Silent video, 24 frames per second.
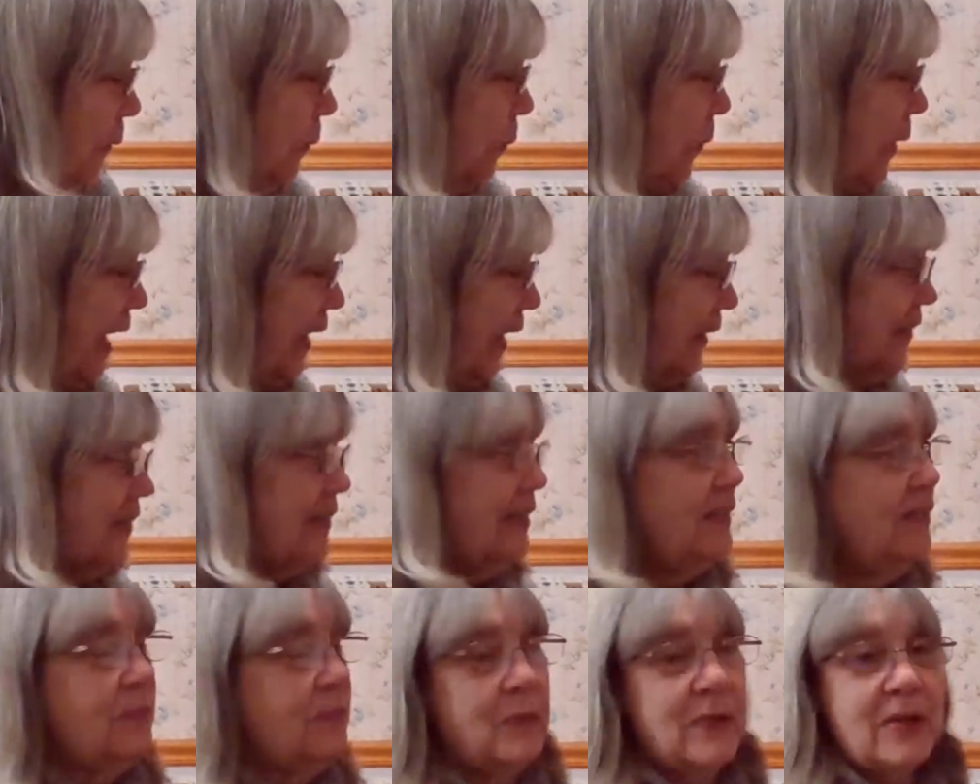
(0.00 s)
Well,
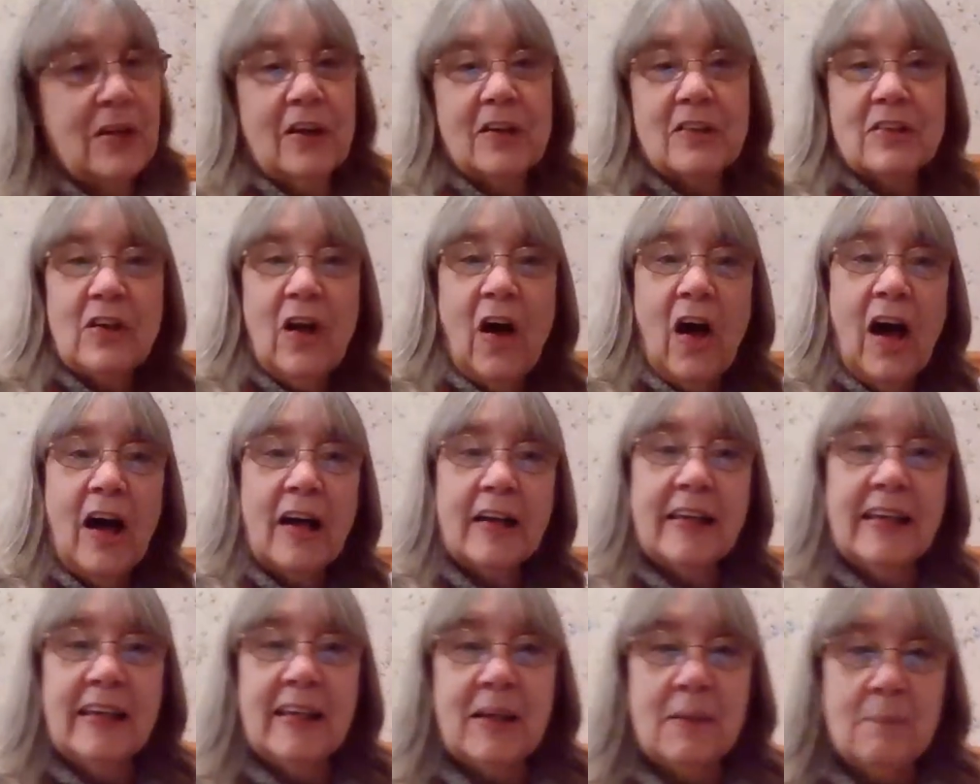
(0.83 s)
since we are
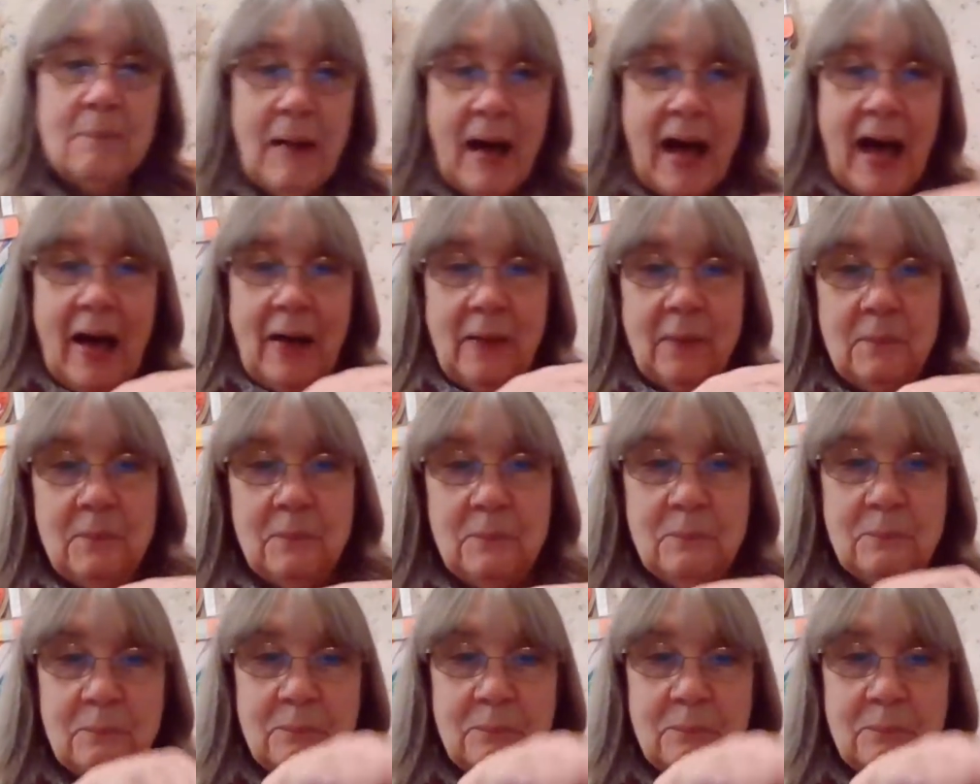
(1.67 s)
talking about